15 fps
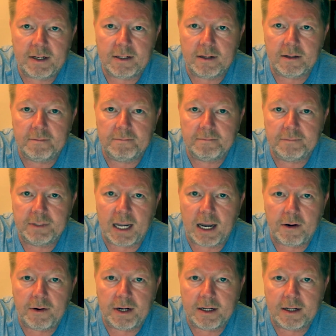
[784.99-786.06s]
it
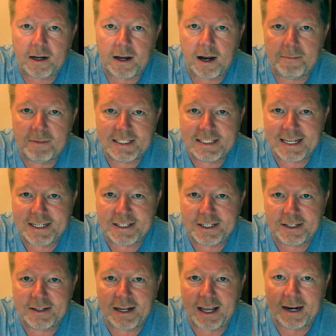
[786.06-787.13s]
down in the comment
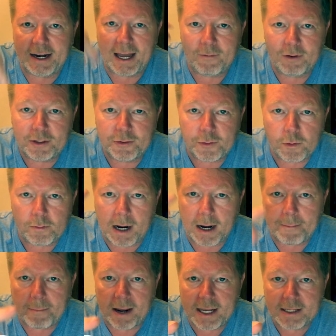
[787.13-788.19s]
section, and I will do my
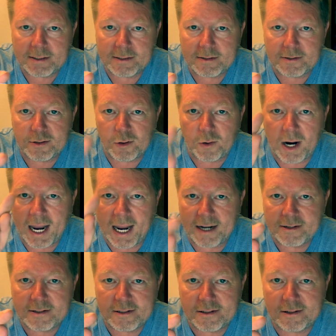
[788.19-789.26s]
best to
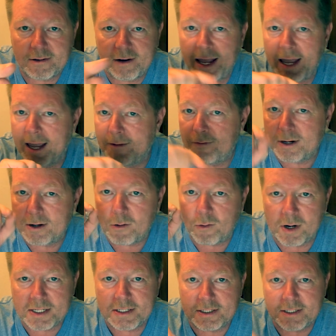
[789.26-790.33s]
answer every
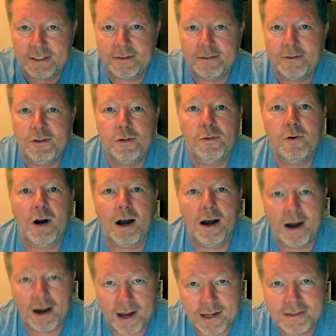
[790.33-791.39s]
question you
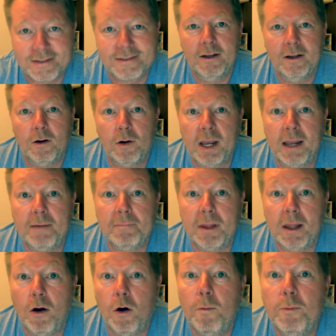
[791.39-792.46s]
ask. Okay,
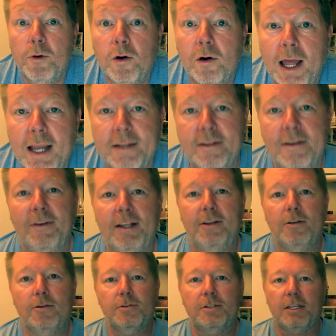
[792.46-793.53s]
hope you liked the
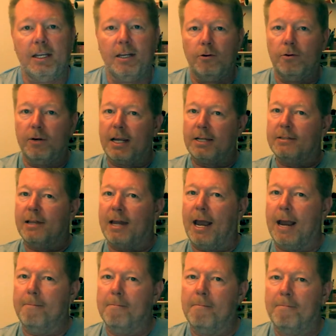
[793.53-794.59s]
video. See you next
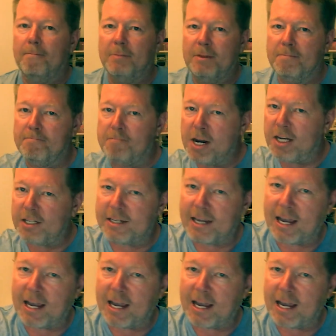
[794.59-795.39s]
time. Peace